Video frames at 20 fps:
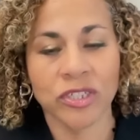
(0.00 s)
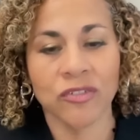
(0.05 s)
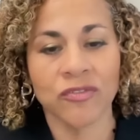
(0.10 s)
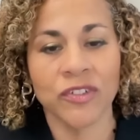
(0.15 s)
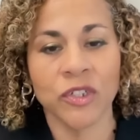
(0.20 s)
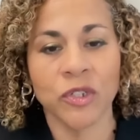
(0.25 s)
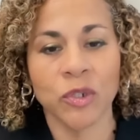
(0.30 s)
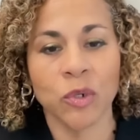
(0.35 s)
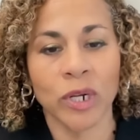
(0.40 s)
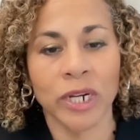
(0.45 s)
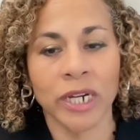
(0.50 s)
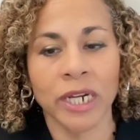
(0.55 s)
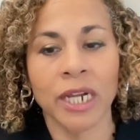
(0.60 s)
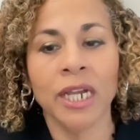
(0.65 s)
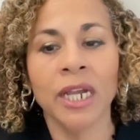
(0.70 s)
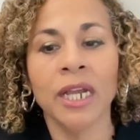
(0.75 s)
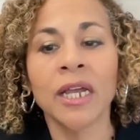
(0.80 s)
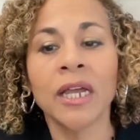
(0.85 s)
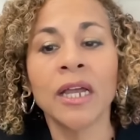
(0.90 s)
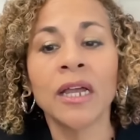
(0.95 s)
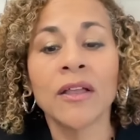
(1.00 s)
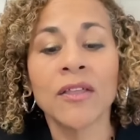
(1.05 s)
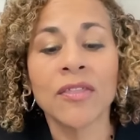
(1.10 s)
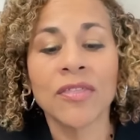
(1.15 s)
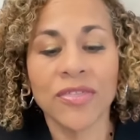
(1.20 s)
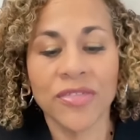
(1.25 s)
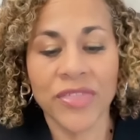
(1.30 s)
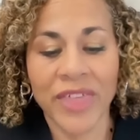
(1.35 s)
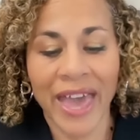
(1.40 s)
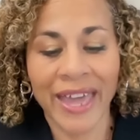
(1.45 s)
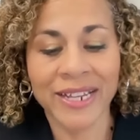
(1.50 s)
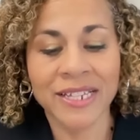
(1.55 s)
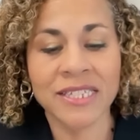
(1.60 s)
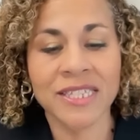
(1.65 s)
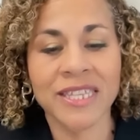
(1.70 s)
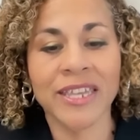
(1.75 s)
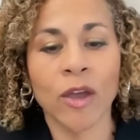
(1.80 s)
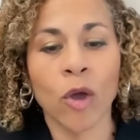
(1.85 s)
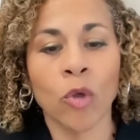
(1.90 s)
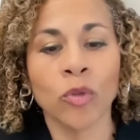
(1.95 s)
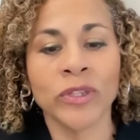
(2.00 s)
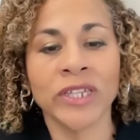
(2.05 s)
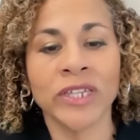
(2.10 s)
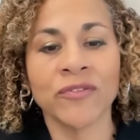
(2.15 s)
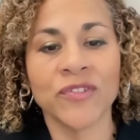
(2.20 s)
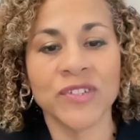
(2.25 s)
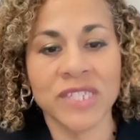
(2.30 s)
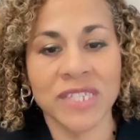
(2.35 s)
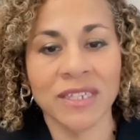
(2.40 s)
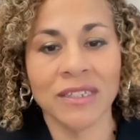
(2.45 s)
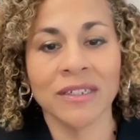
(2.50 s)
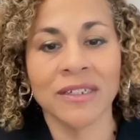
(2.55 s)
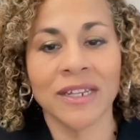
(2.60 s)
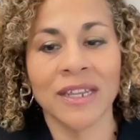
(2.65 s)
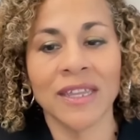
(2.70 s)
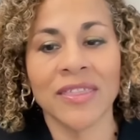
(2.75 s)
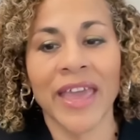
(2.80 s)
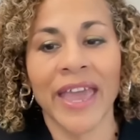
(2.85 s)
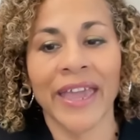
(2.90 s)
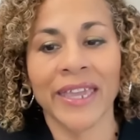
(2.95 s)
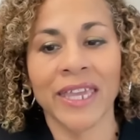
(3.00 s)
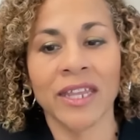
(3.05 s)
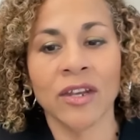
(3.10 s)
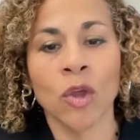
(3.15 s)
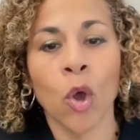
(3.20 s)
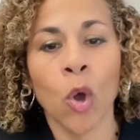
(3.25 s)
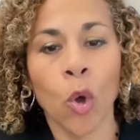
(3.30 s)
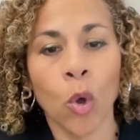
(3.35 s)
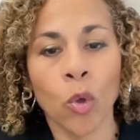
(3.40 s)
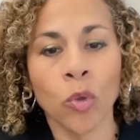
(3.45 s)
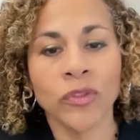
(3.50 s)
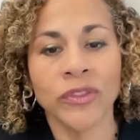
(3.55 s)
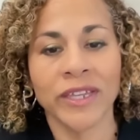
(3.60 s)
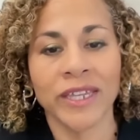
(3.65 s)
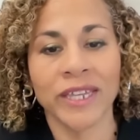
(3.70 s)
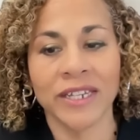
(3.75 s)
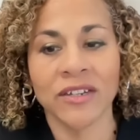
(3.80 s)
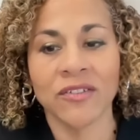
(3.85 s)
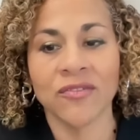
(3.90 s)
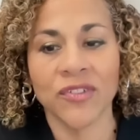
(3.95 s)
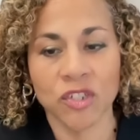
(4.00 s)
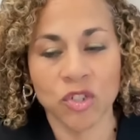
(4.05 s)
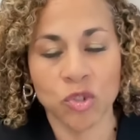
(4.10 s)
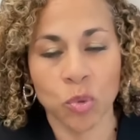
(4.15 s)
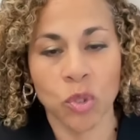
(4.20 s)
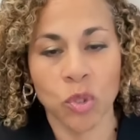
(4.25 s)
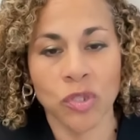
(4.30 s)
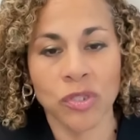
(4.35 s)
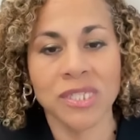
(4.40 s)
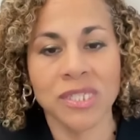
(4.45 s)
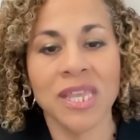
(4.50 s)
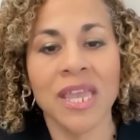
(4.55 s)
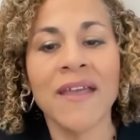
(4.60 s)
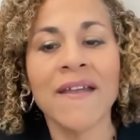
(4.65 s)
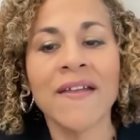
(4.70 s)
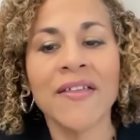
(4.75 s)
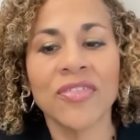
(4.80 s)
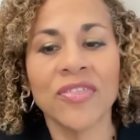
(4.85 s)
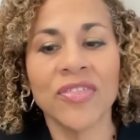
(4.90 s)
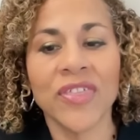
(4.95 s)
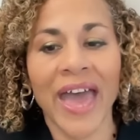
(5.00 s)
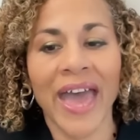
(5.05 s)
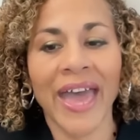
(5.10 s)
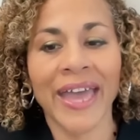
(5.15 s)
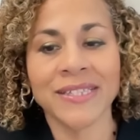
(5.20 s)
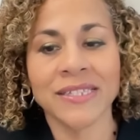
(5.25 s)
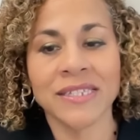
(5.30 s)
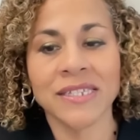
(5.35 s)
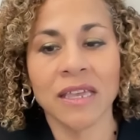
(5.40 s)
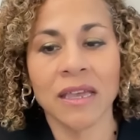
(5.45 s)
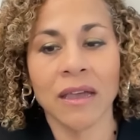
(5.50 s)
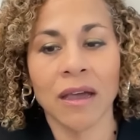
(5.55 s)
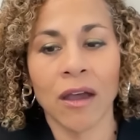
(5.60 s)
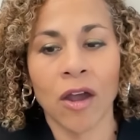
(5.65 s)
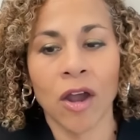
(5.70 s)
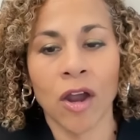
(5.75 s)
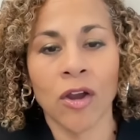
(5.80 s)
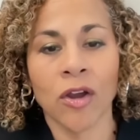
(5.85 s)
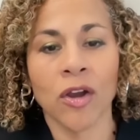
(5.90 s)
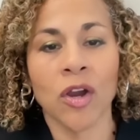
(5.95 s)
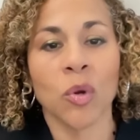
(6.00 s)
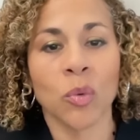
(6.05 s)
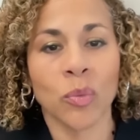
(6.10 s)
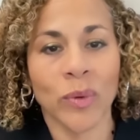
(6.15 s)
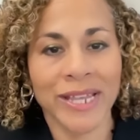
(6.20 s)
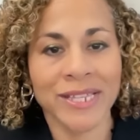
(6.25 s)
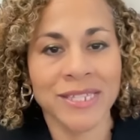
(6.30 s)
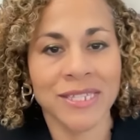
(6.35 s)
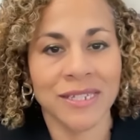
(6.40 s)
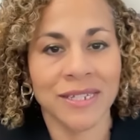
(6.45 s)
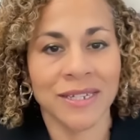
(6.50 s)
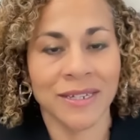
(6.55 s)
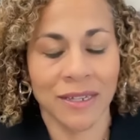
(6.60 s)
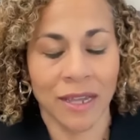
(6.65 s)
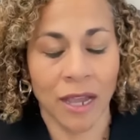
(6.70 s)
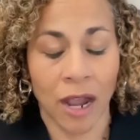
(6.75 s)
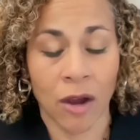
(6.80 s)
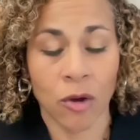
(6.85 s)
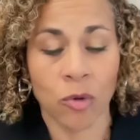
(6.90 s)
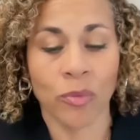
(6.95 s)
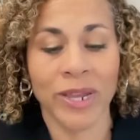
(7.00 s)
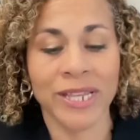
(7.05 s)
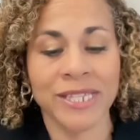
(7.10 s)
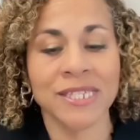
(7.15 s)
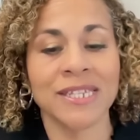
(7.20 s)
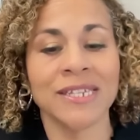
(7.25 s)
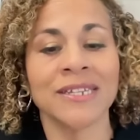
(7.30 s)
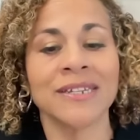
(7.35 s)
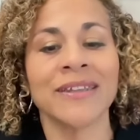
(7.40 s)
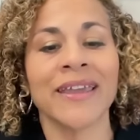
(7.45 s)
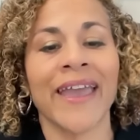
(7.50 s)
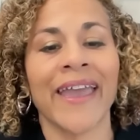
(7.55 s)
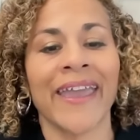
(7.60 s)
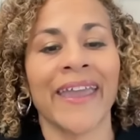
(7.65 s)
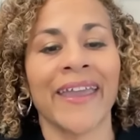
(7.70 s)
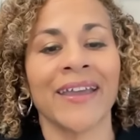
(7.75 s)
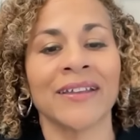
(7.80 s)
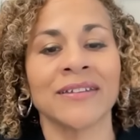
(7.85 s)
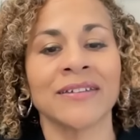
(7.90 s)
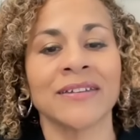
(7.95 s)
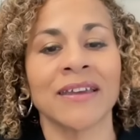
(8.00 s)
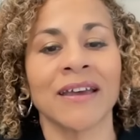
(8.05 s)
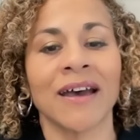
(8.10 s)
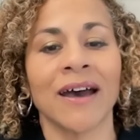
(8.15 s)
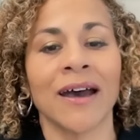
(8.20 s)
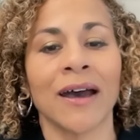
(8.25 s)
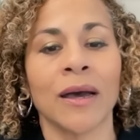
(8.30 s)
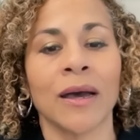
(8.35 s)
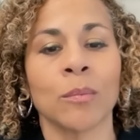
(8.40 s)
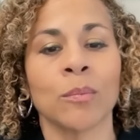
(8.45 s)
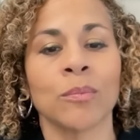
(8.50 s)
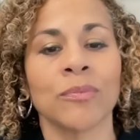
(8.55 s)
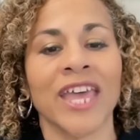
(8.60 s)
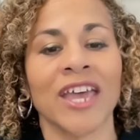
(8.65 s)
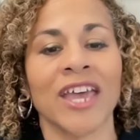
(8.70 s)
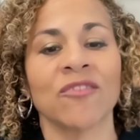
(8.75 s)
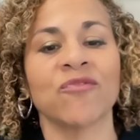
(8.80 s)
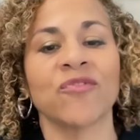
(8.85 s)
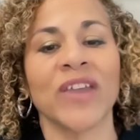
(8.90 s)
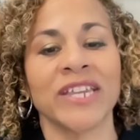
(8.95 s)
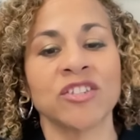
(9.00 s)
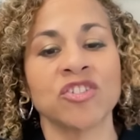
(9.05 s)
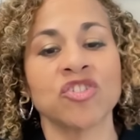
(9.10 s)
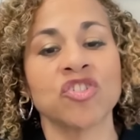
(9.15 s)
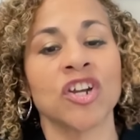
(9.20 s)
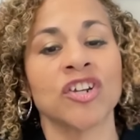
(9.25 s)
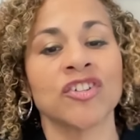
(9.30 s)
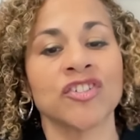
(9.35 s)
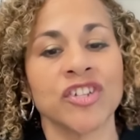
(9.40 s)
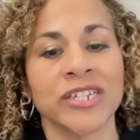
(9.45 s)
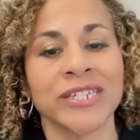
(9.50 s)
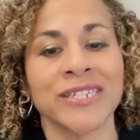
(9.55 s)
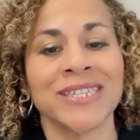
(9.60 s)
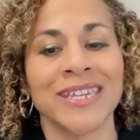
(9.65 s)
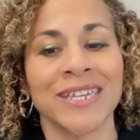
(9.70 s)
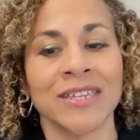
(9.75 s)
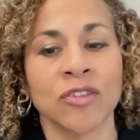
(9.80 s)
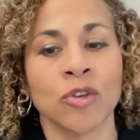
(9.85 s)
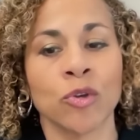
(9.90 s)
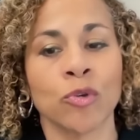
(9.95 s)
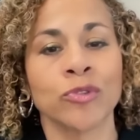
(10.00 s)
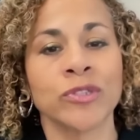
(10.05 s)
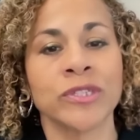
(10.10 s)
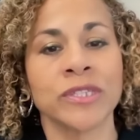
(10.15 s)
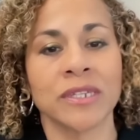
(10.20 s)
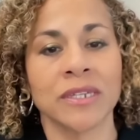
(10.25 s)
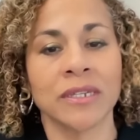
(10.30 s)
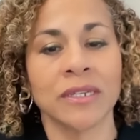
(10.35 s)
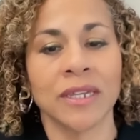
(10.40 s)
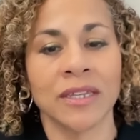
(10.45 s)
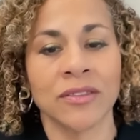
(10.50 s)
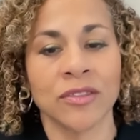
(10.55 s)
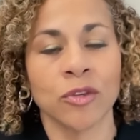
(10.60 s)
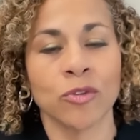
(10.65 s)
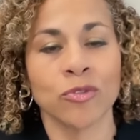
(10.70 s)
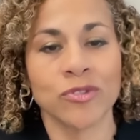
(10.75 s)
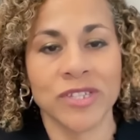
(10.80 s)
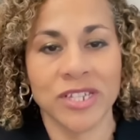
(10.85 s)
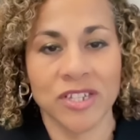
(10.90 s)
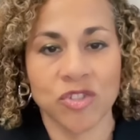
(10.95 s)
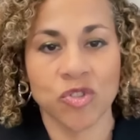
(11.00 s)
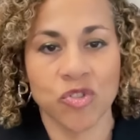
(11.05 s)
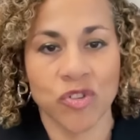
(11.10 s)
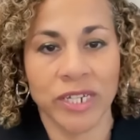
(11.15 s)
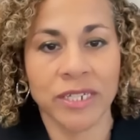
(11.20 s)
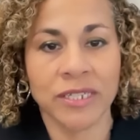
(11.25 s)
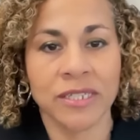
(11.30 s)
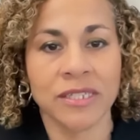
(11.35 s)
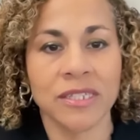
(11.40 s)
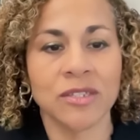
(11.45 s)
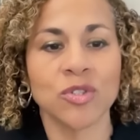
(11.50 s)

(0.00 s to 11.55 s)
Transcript: of New York, that is the only facility that can hold the individuals that are arrested and that face charges in those districts.